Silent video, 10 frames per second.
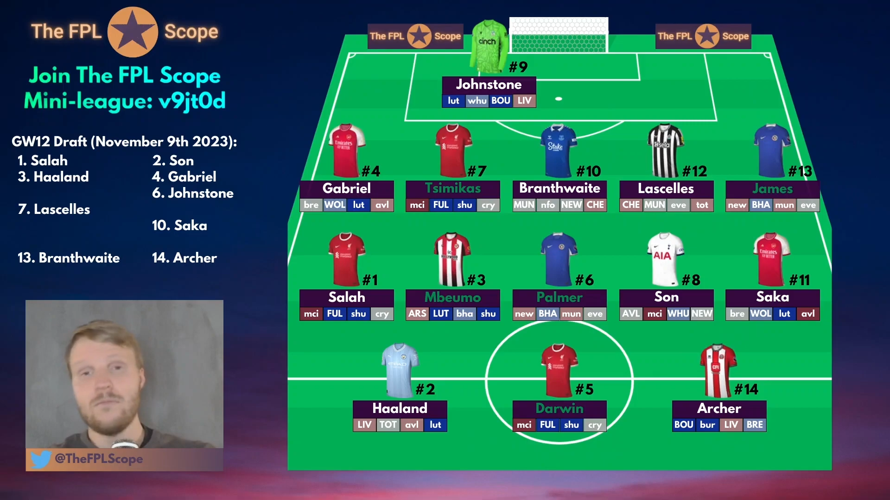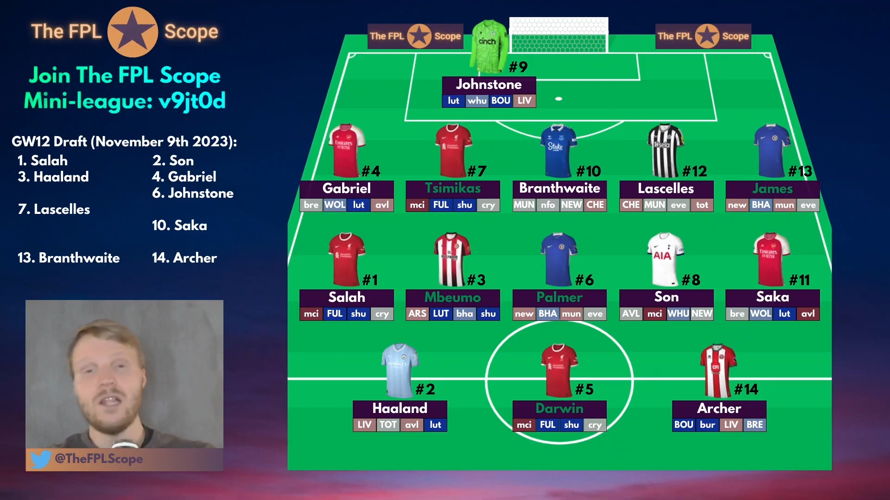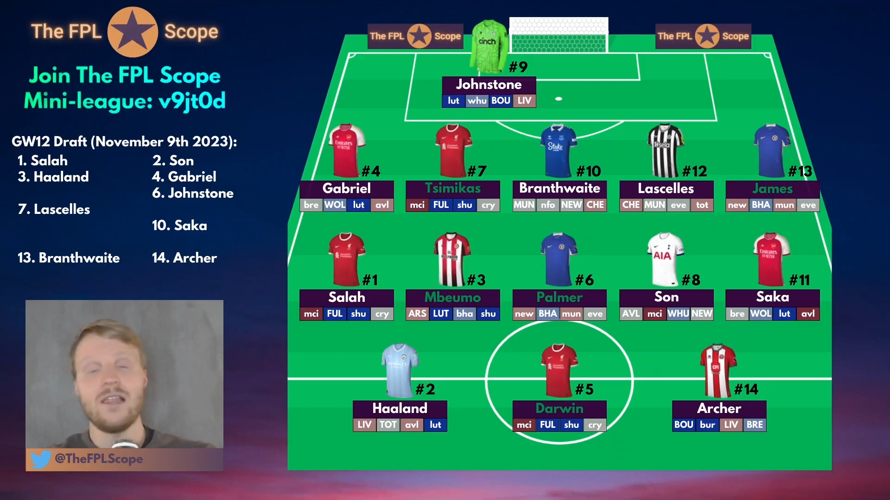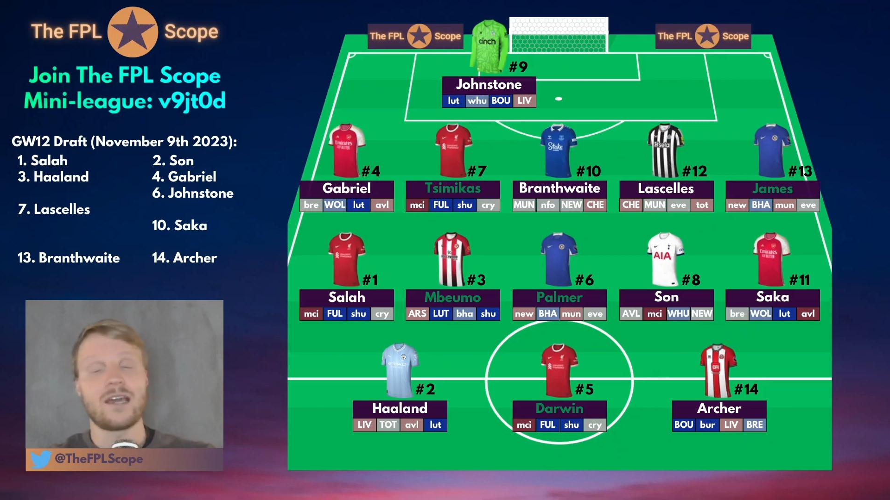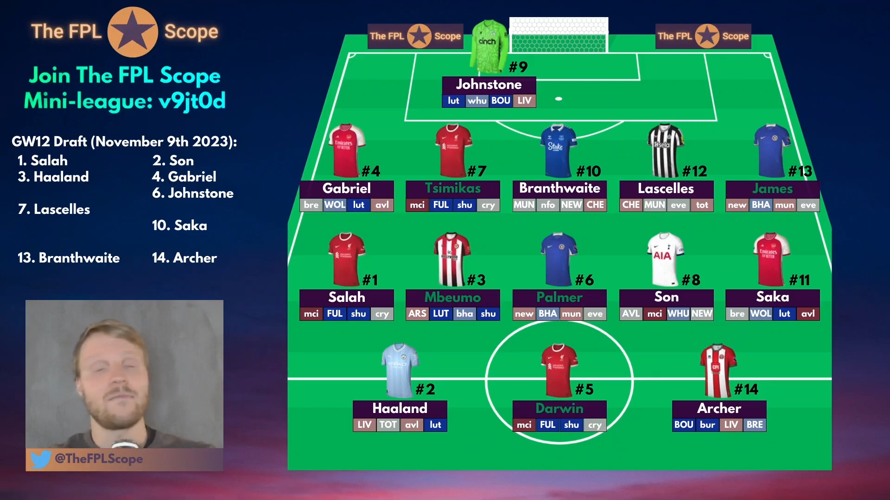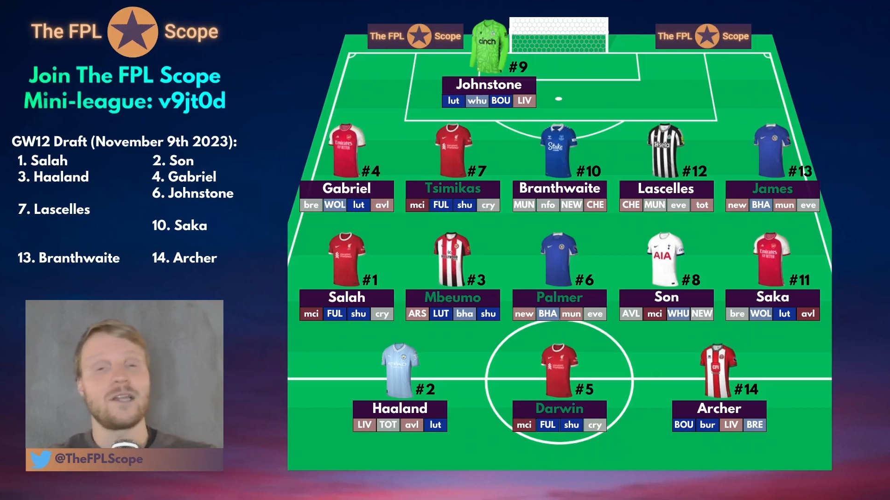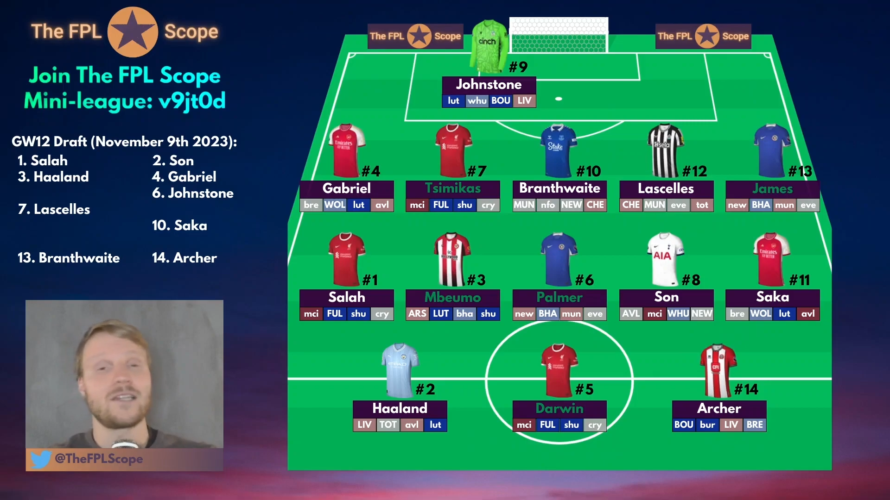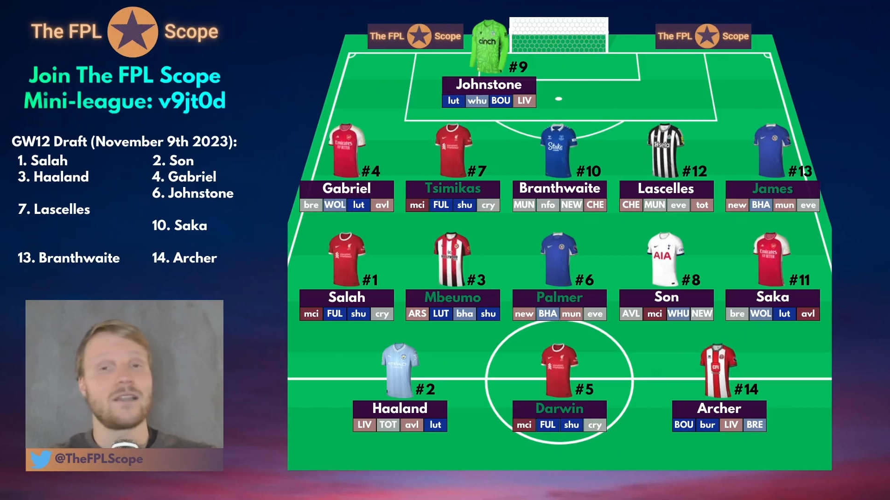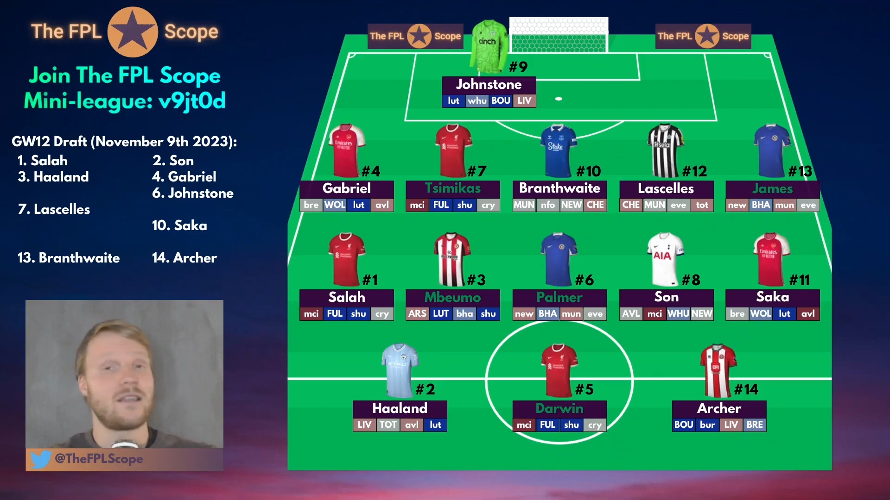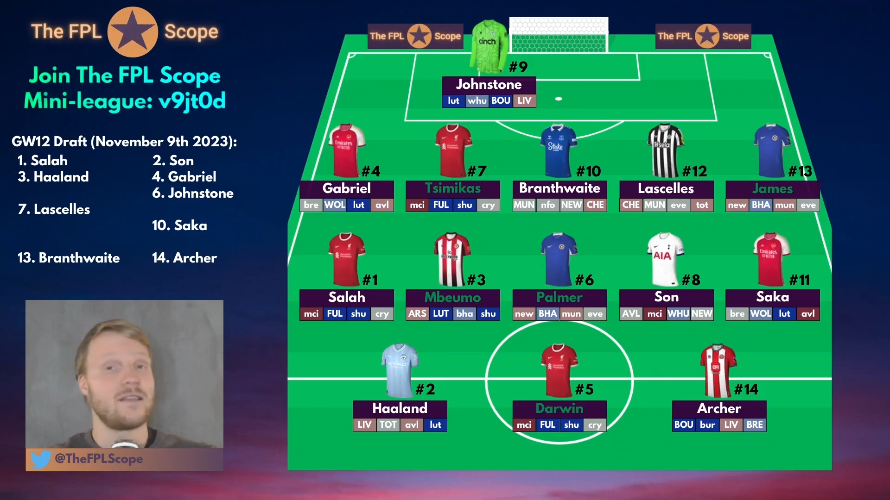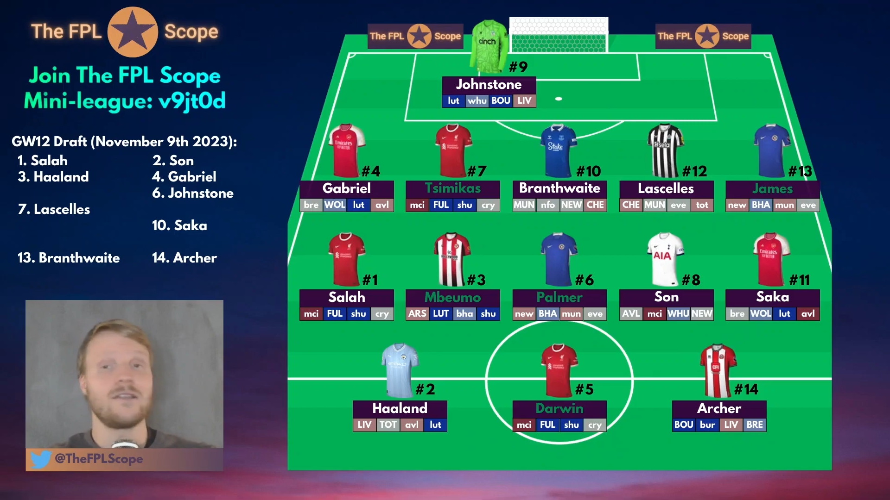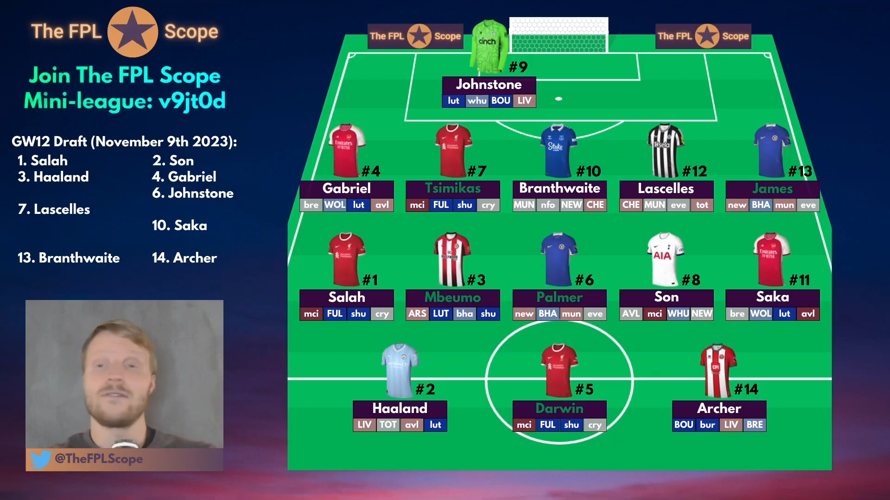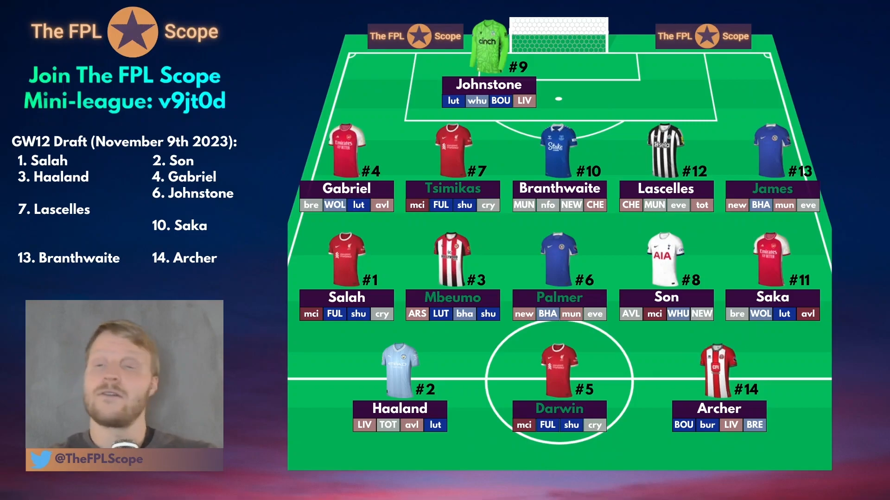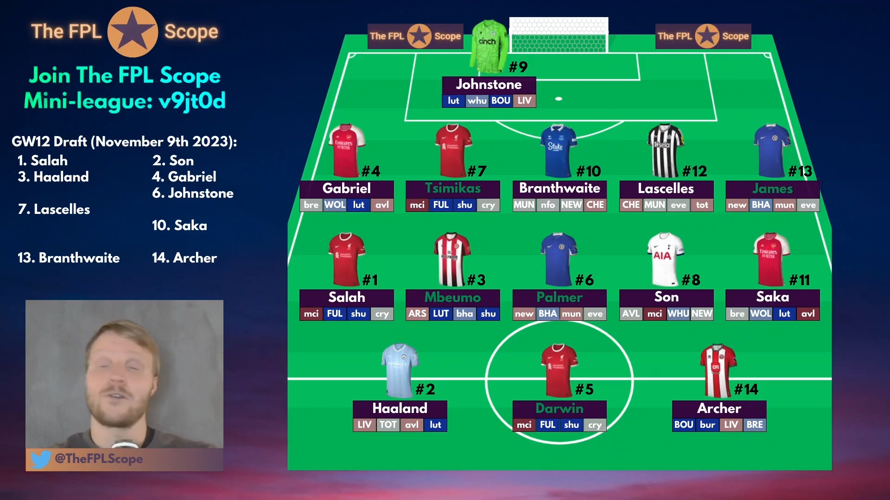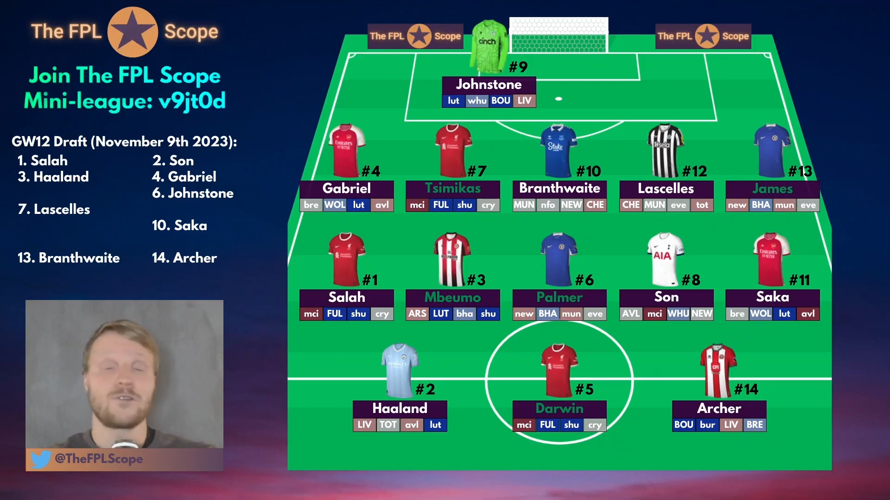Like I mentioned,
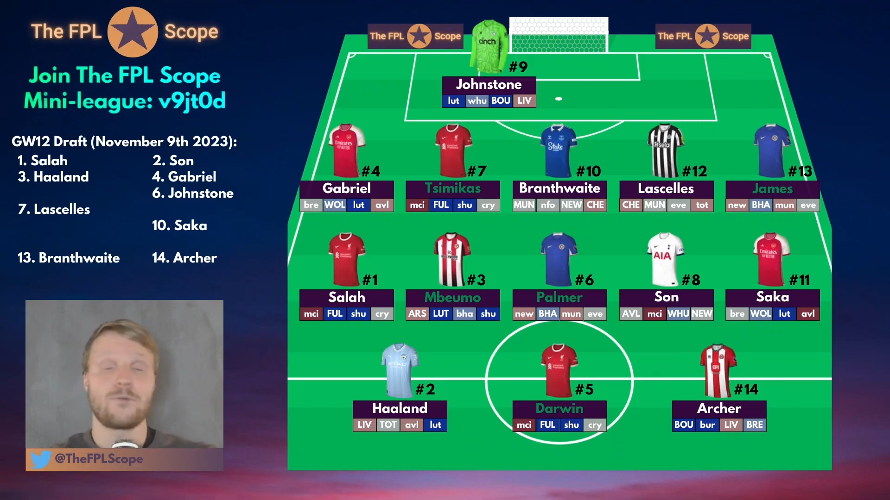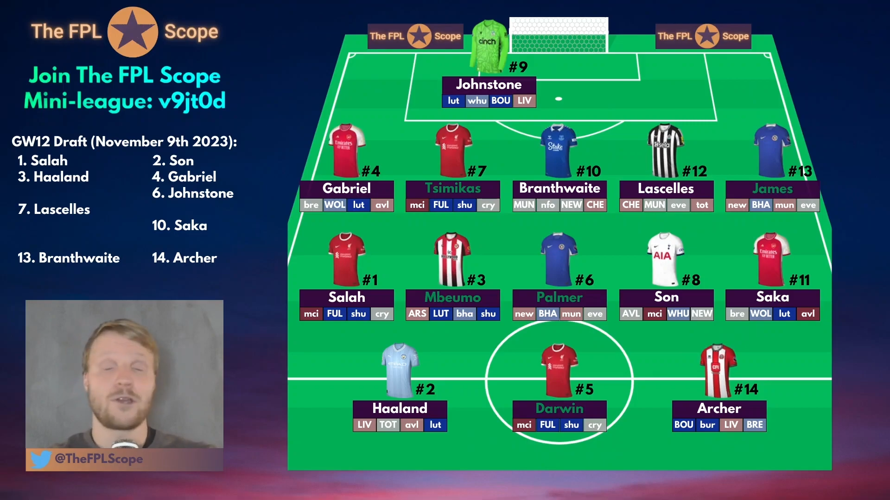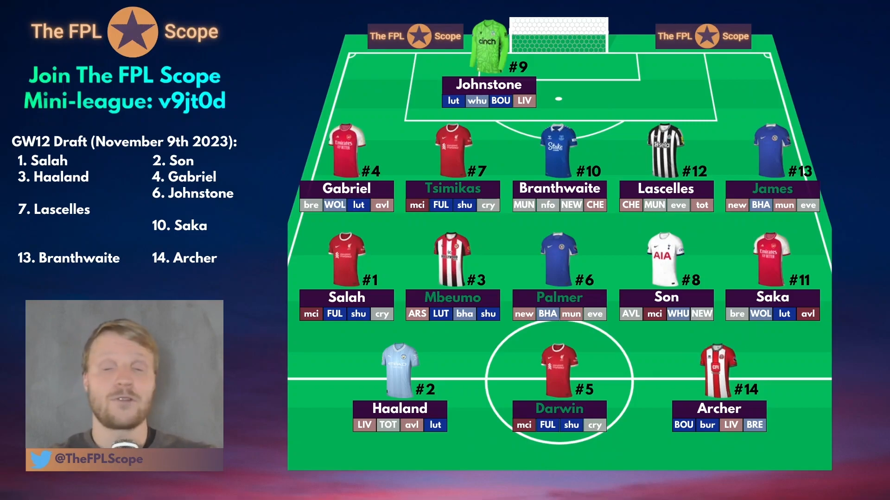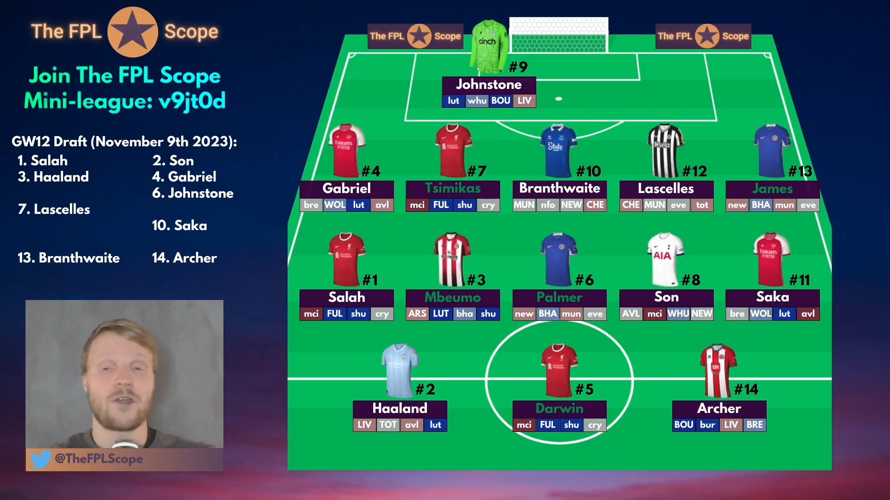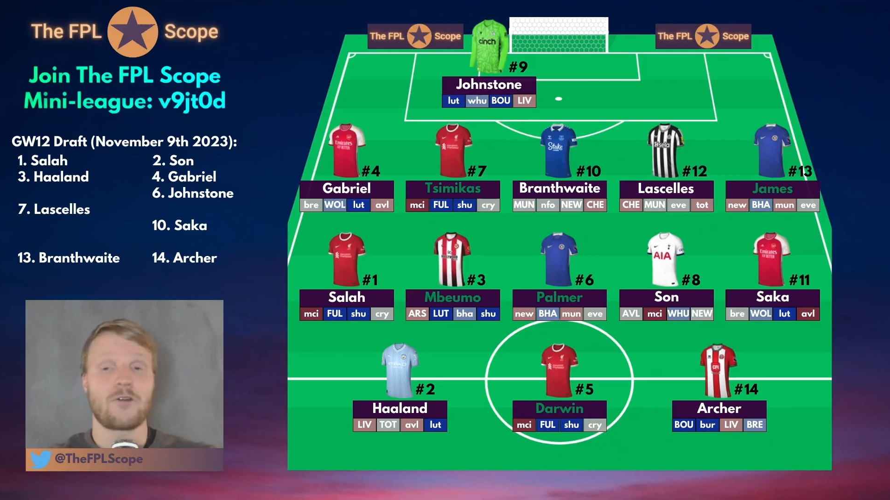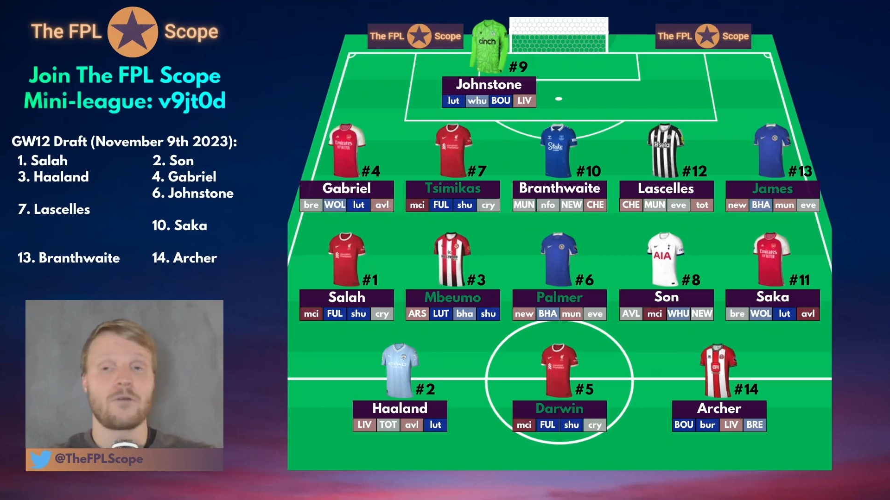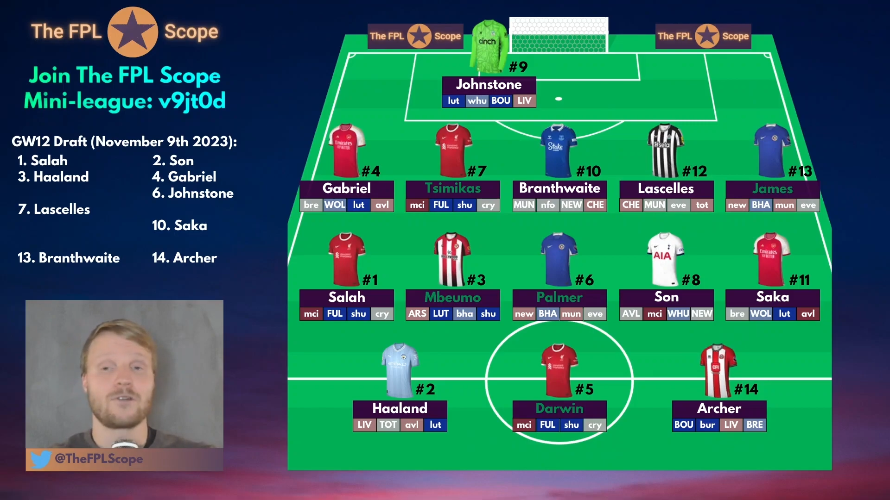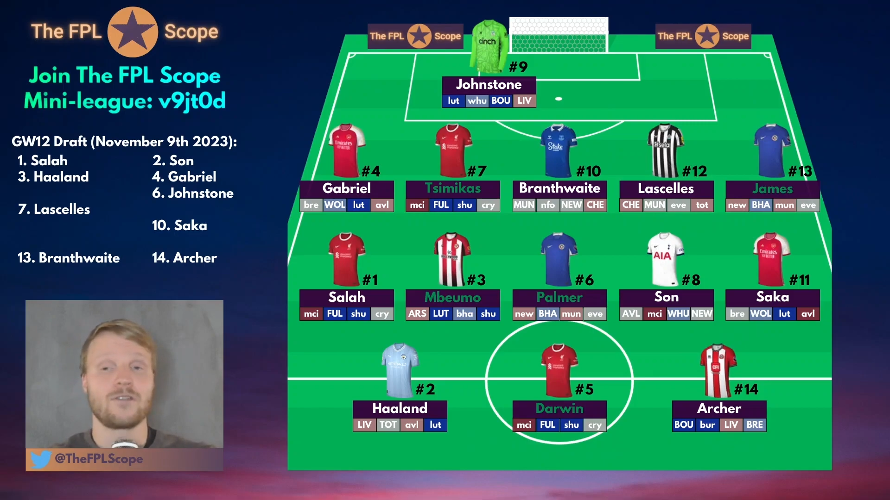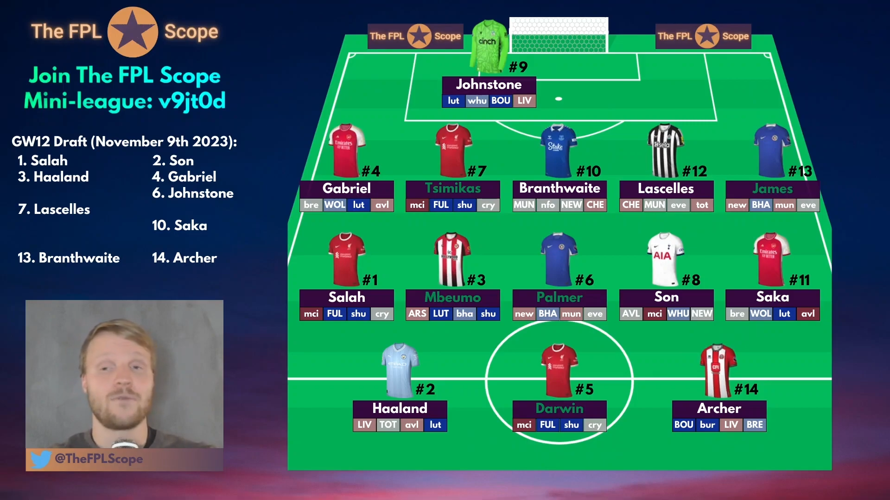there are so many good striker options,